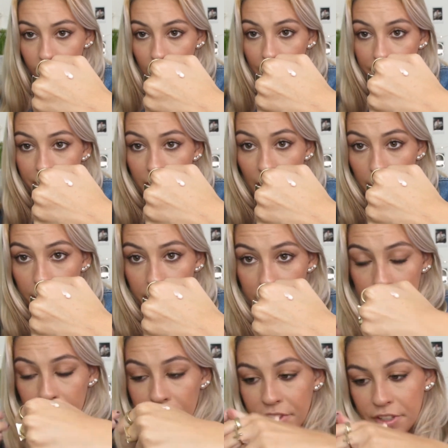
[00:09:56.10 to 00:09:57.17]
And then I'm gonna
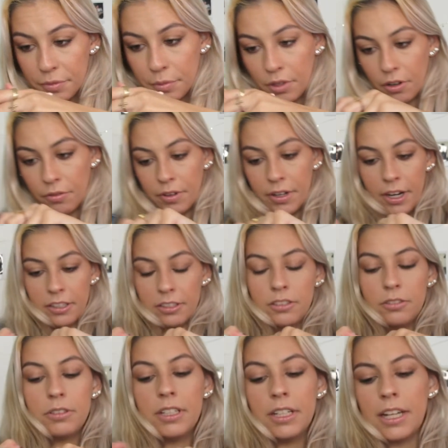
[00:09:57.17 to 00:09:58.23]
put this one on right next
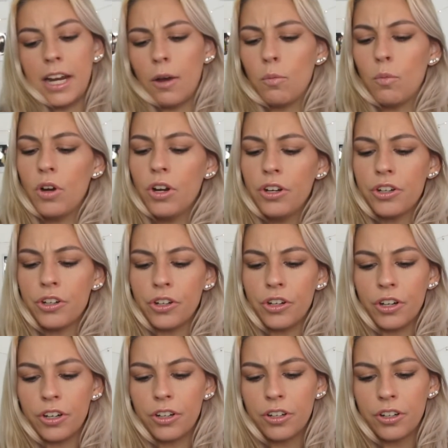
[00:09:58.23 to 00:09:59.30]
to it and I
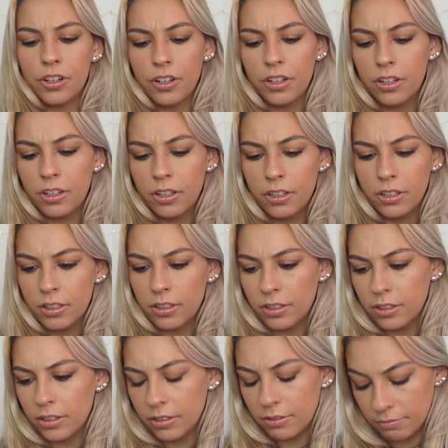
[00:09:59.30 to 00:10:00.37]
wonder,
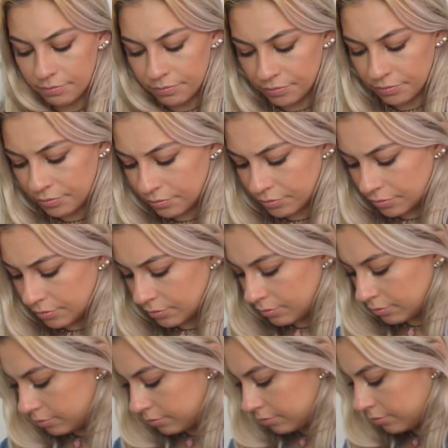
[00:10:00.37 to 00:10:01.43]

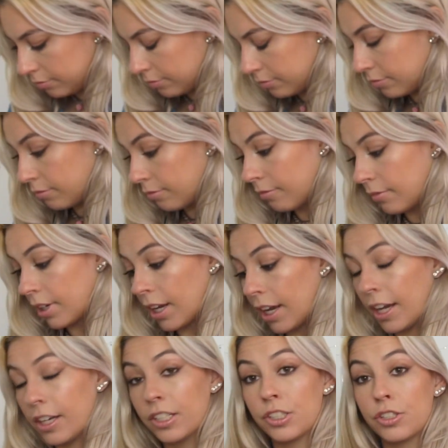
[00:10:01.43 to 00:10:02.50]

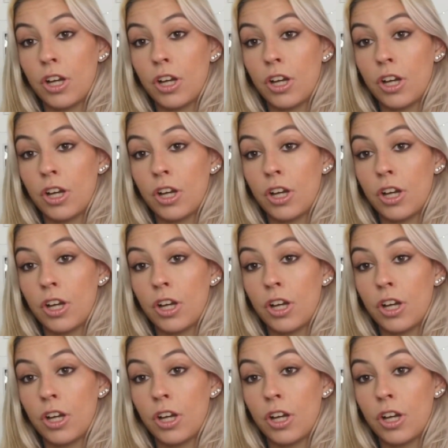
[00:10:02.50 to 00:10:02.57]
okay, I just